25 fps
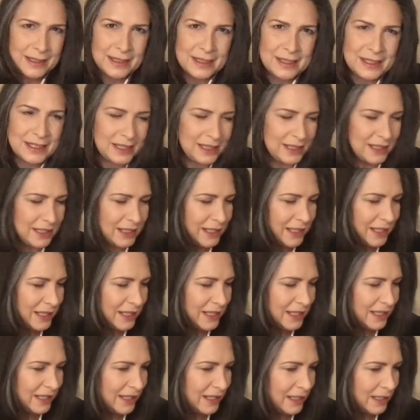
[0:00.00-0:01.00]

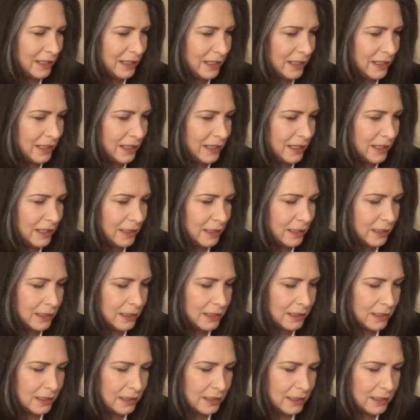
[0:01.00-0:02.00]

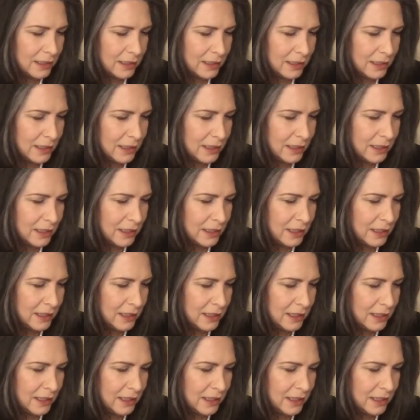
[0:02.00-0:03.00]

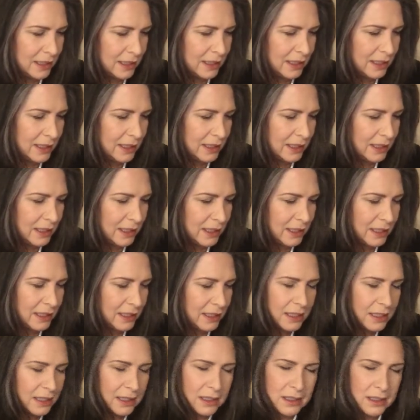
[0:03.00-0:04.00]

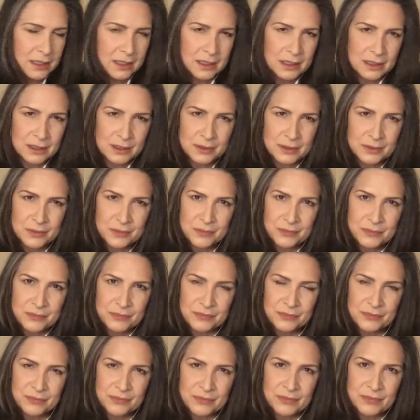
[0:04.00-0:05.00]

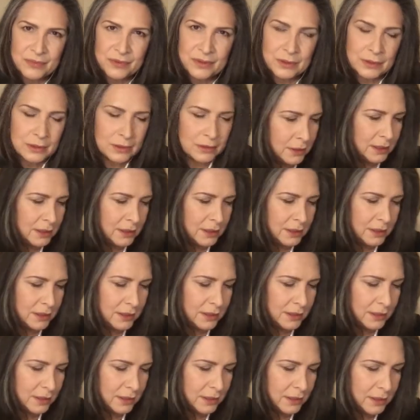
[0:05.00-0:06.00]

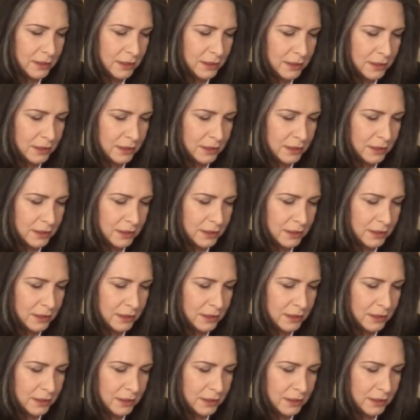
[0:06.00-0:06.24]
This person isn't speaking.